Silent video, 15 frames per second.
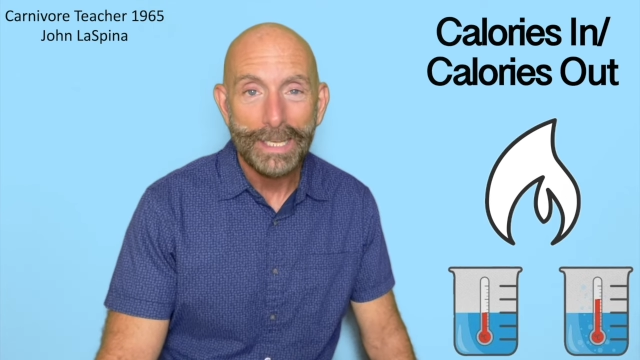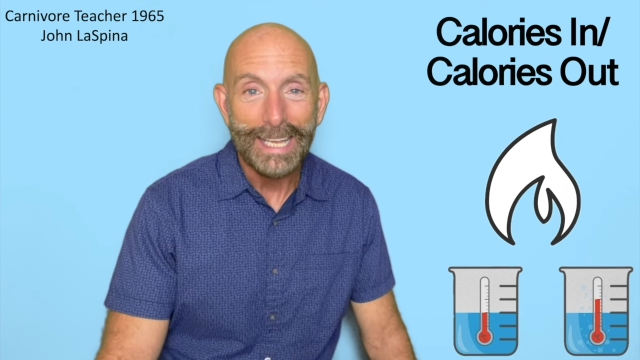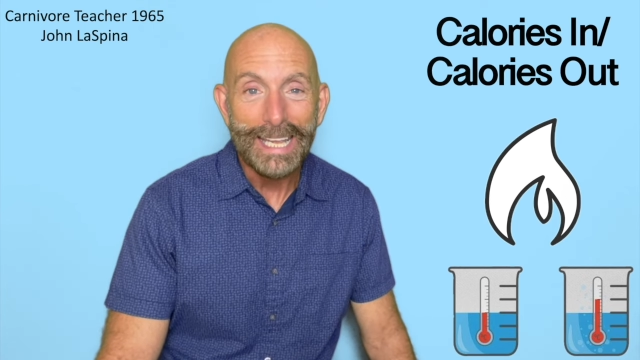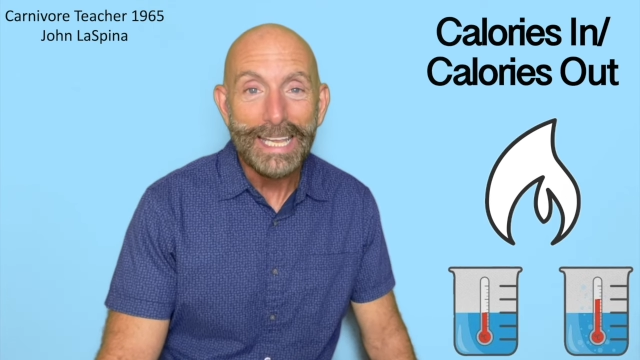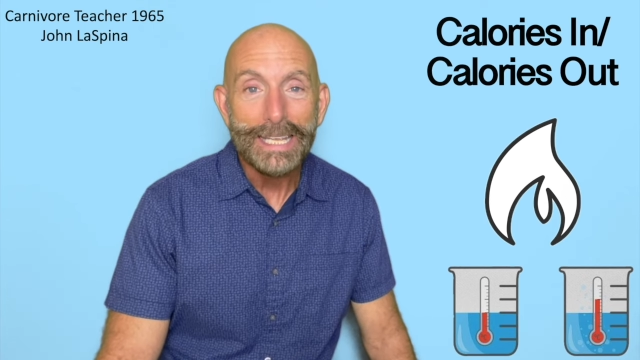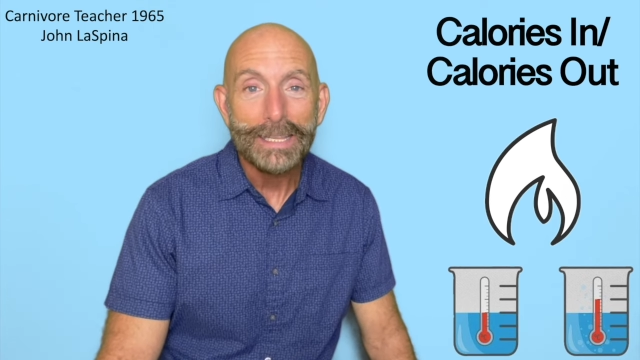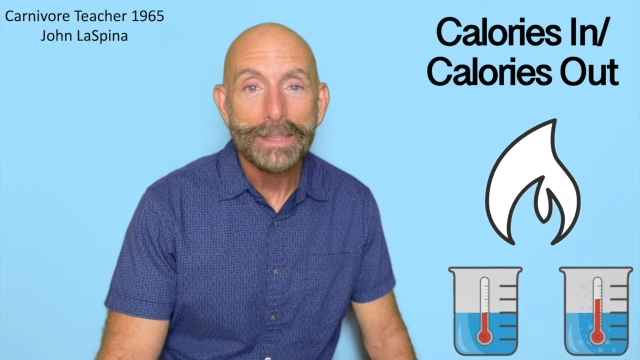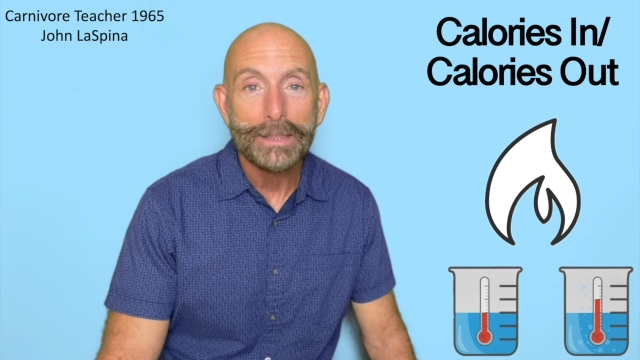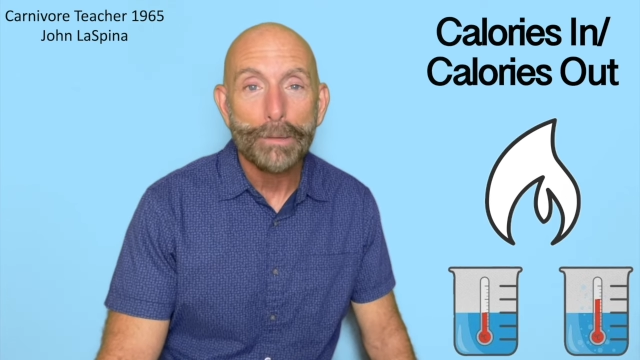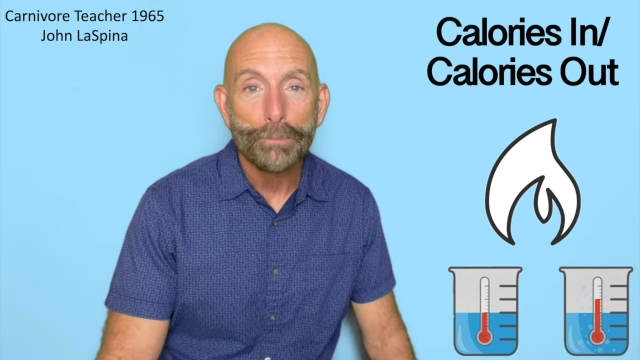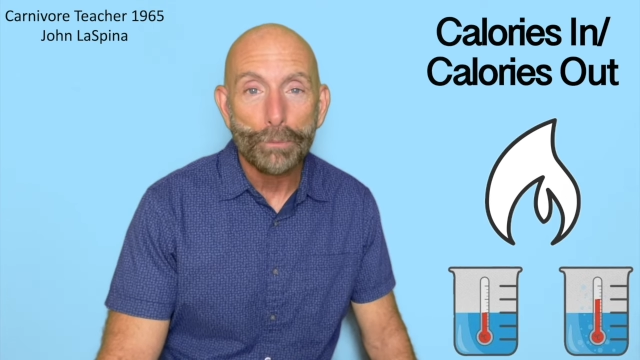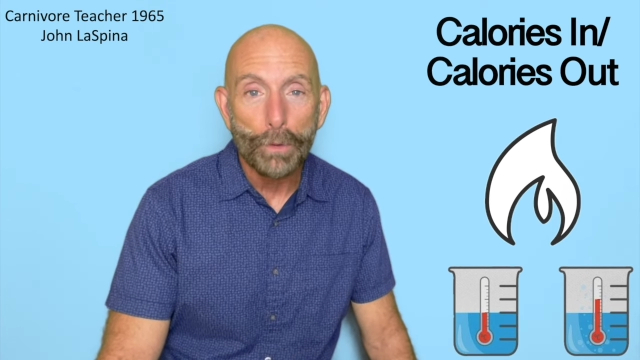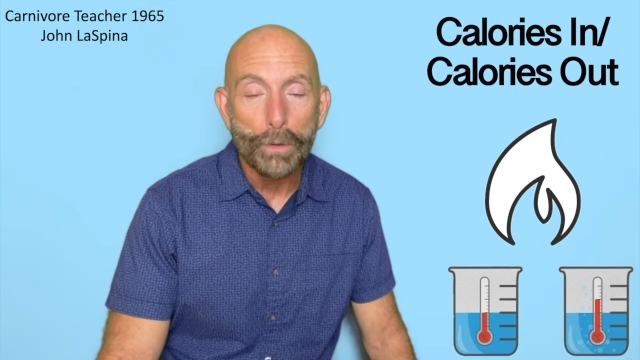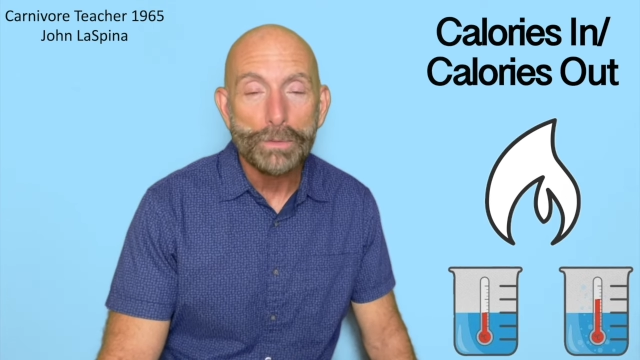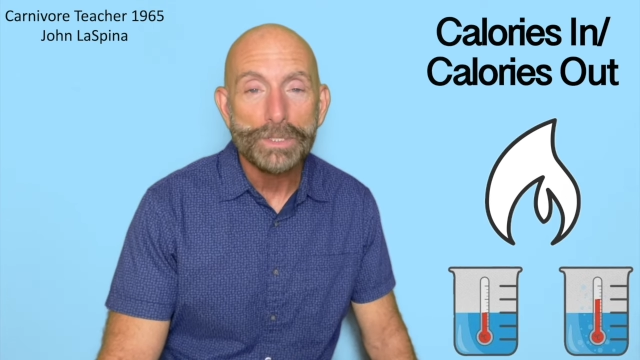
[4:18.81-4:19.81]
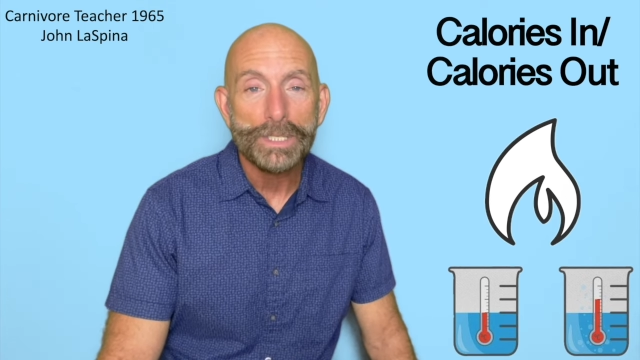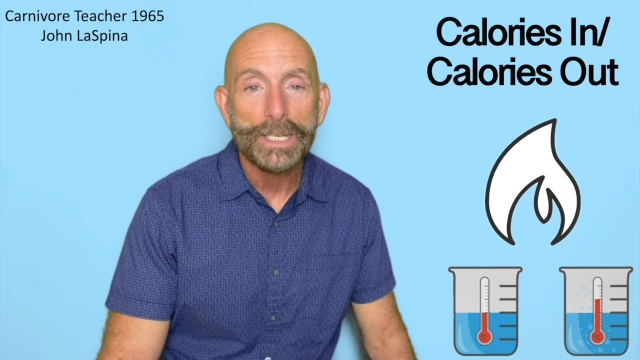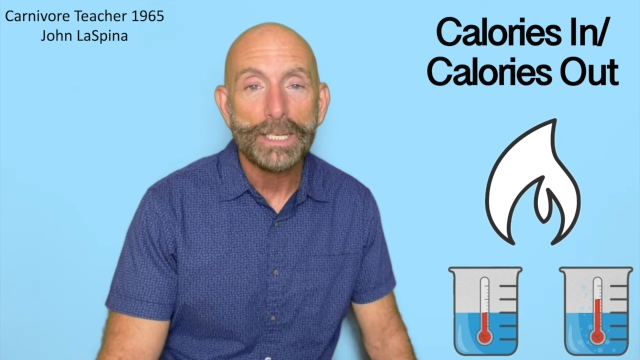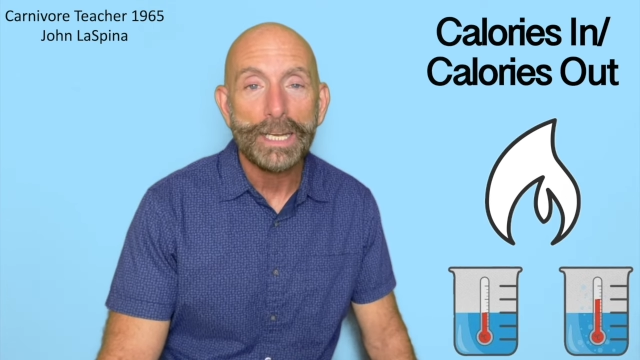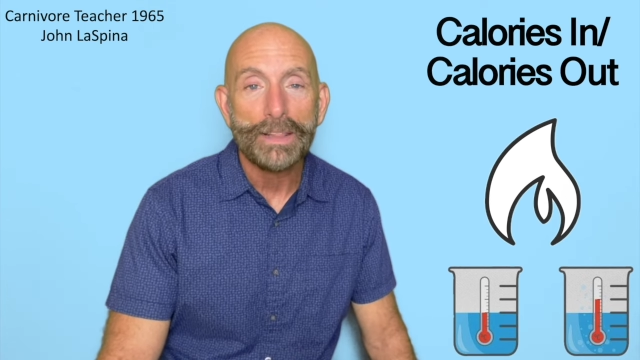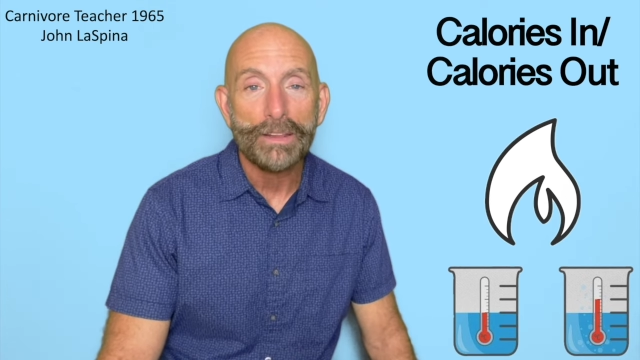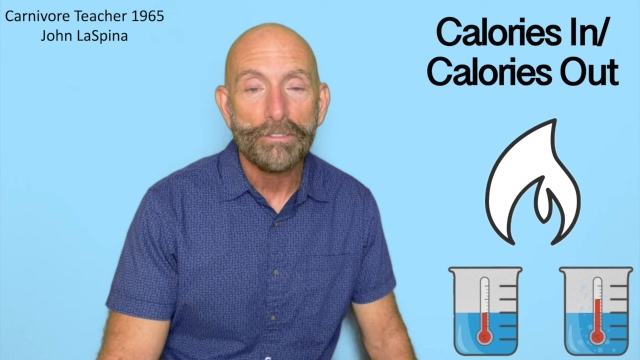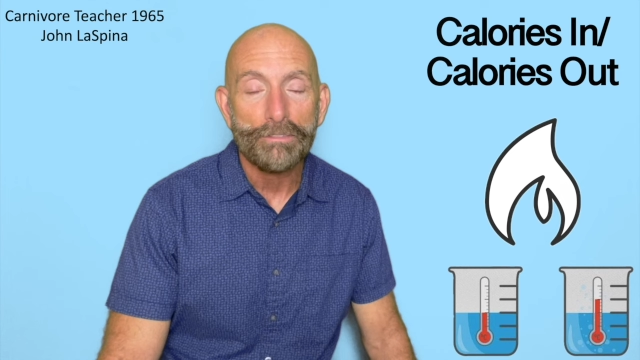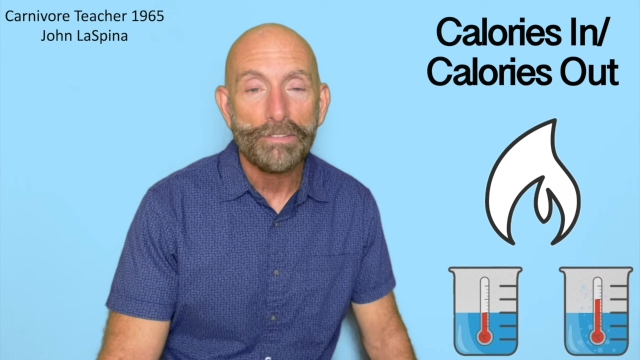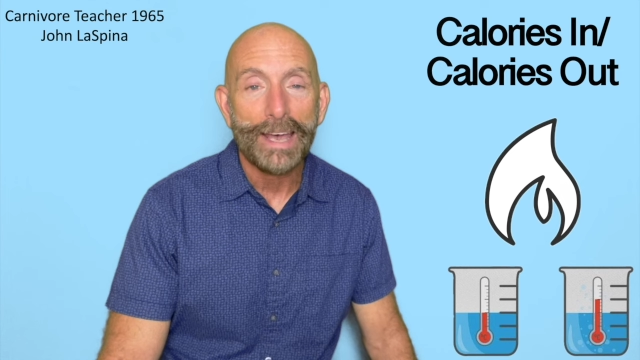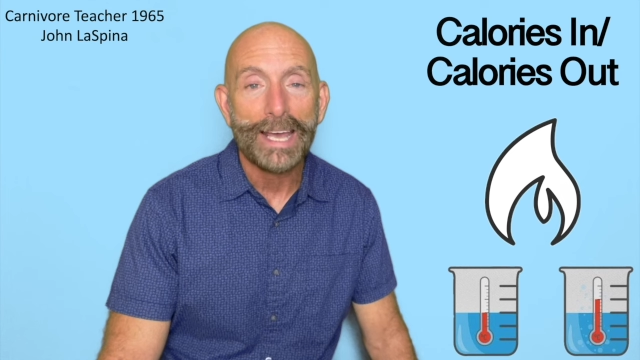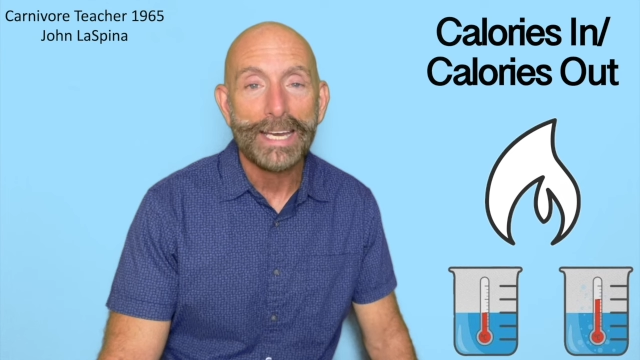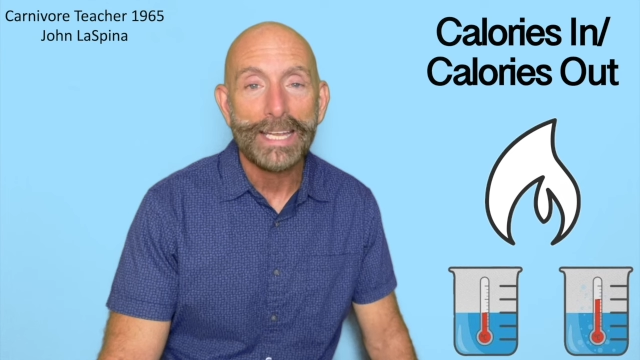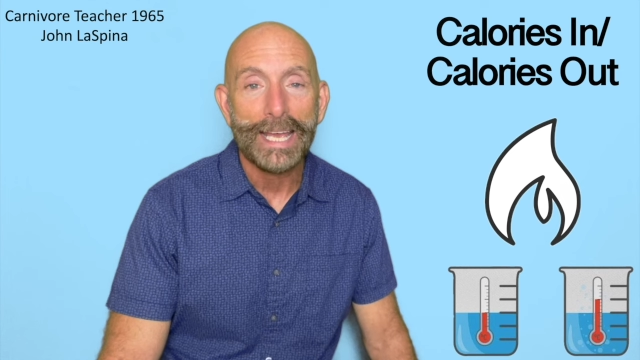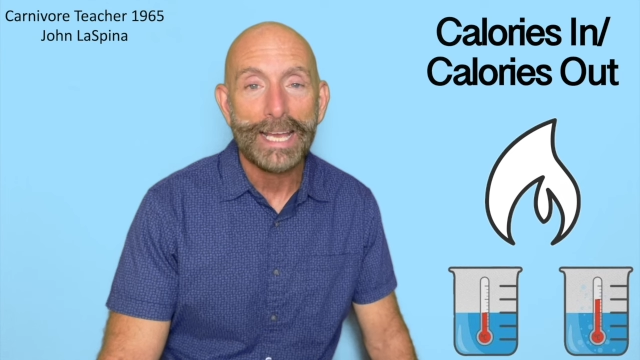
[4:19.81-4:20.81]
Eat the protein and the
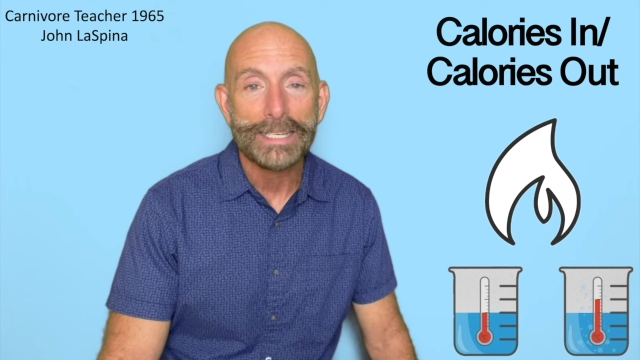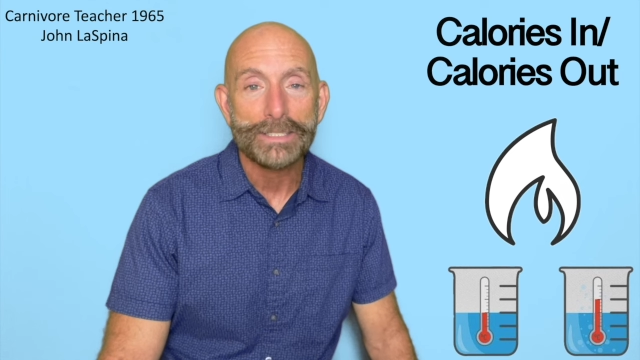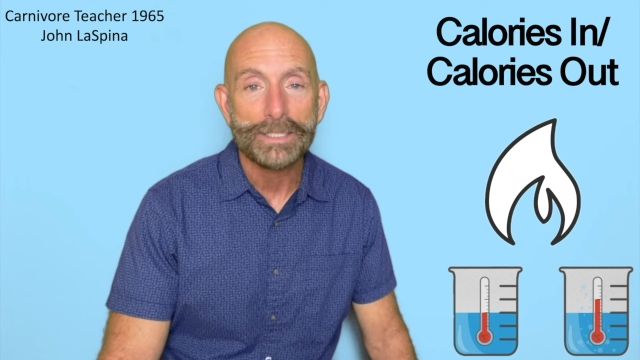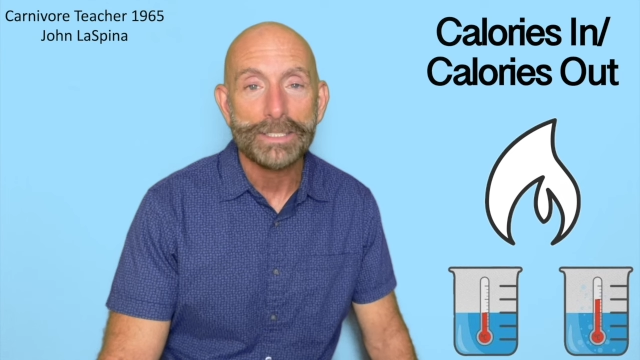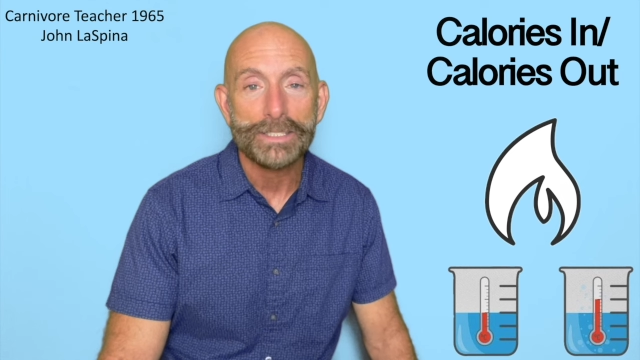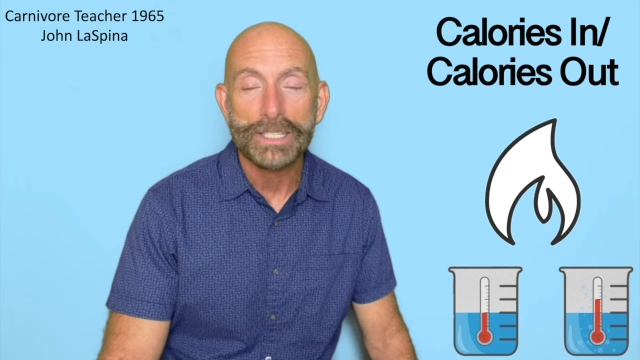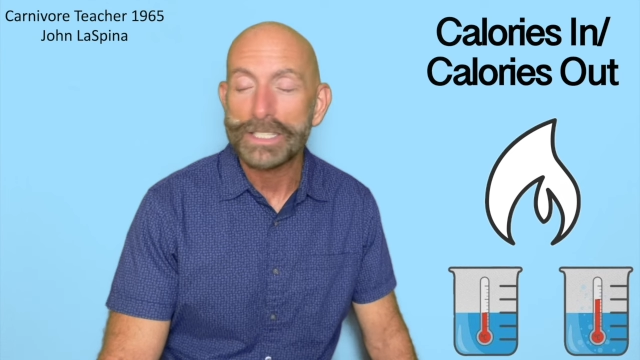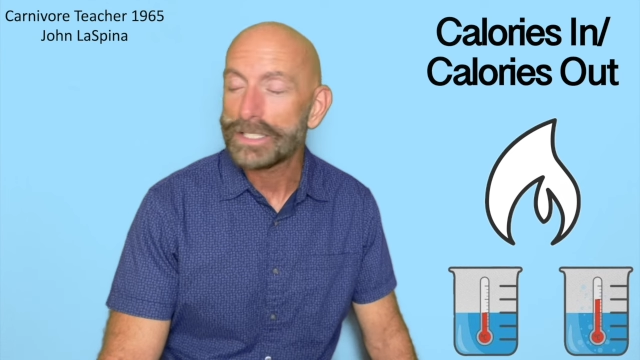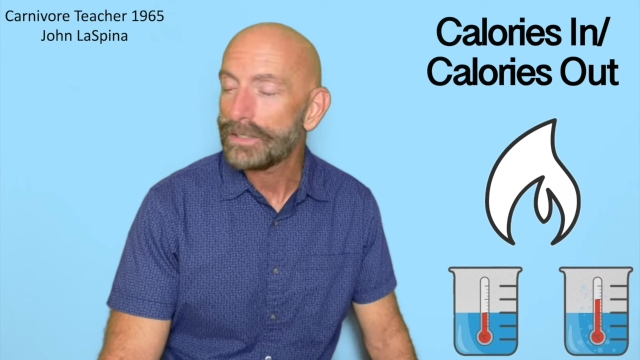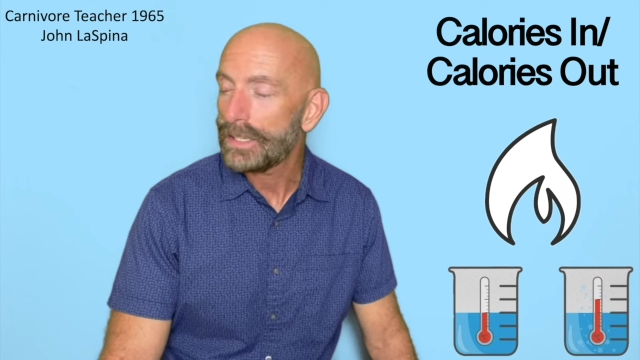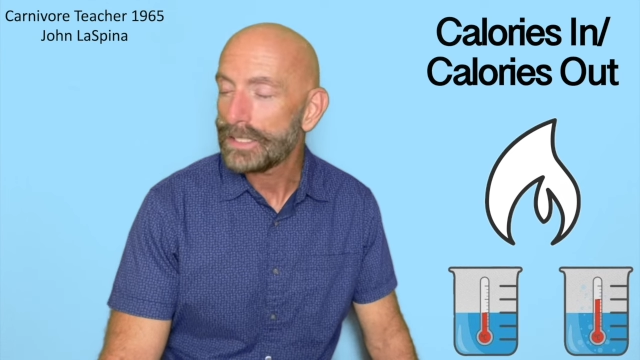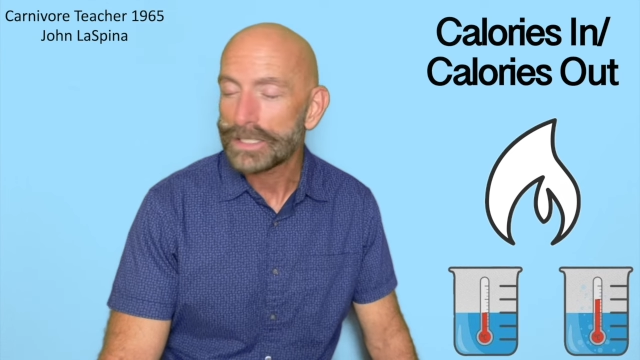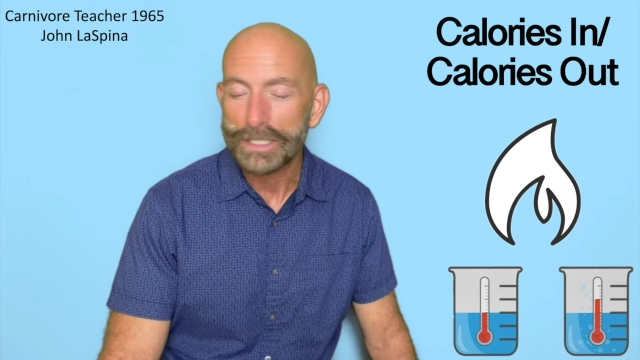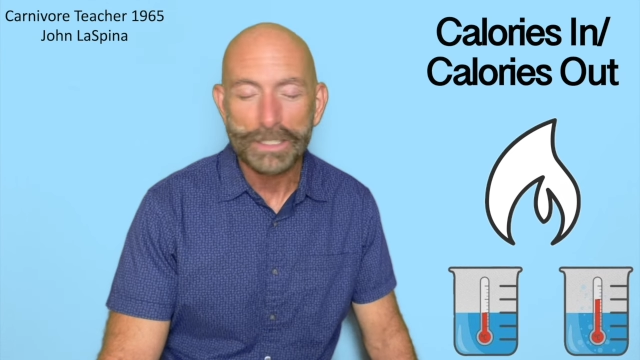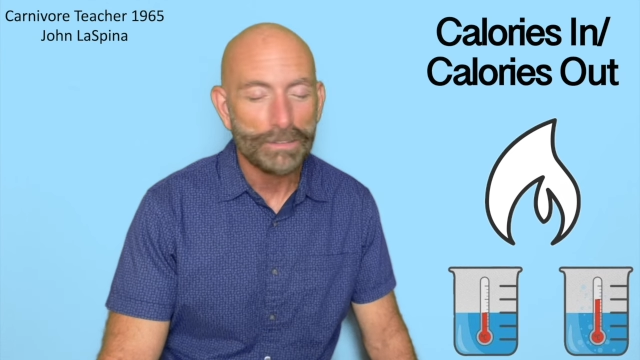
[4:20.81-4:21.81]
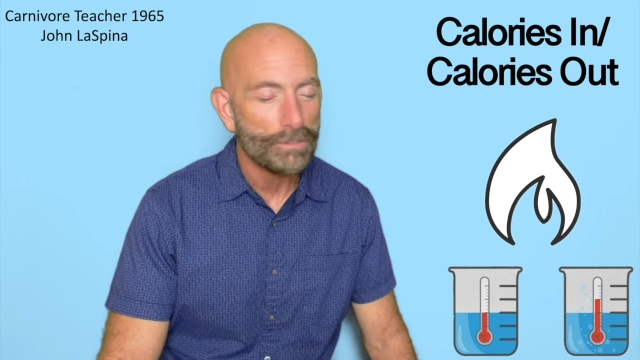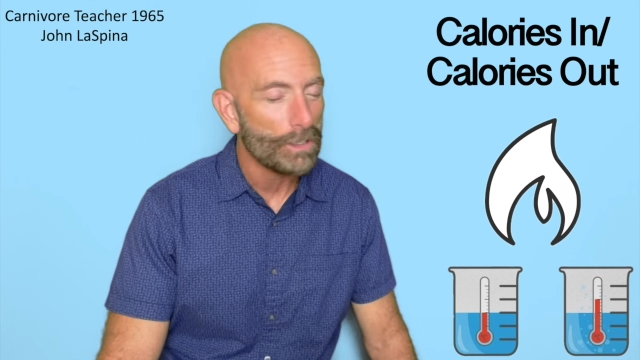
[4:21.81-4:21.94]
fatty acids as